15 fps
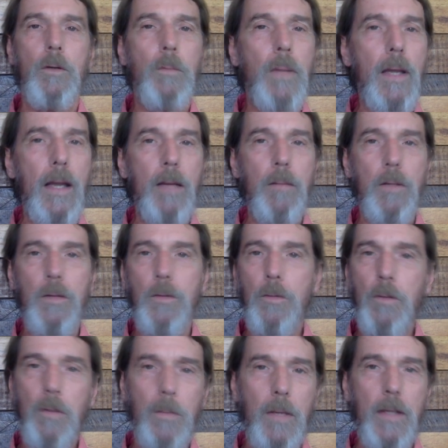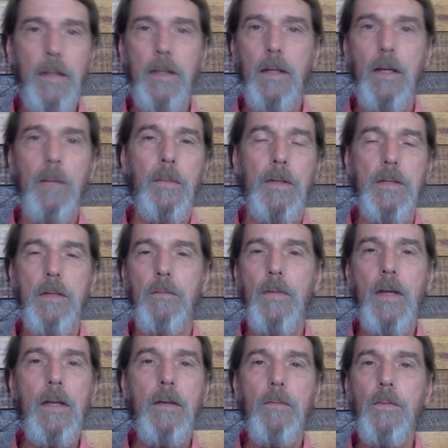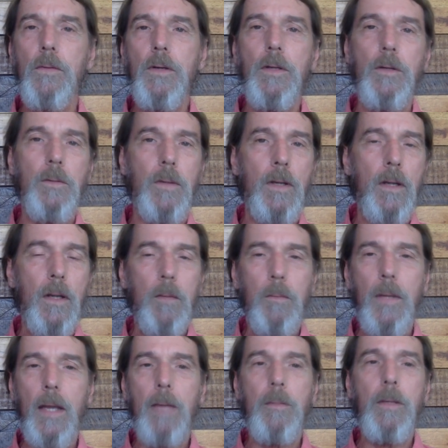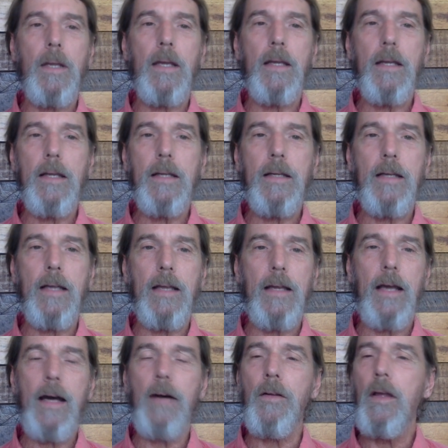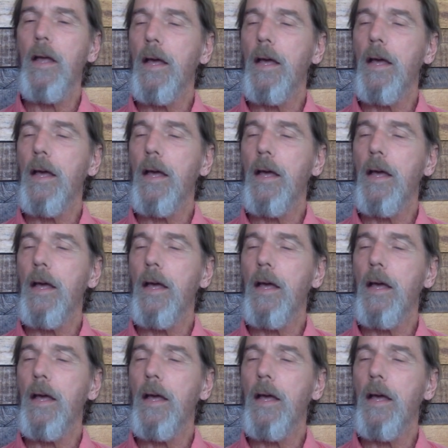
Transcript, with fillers: being able to do them anytime that's convenient for you and be able to get in and get out.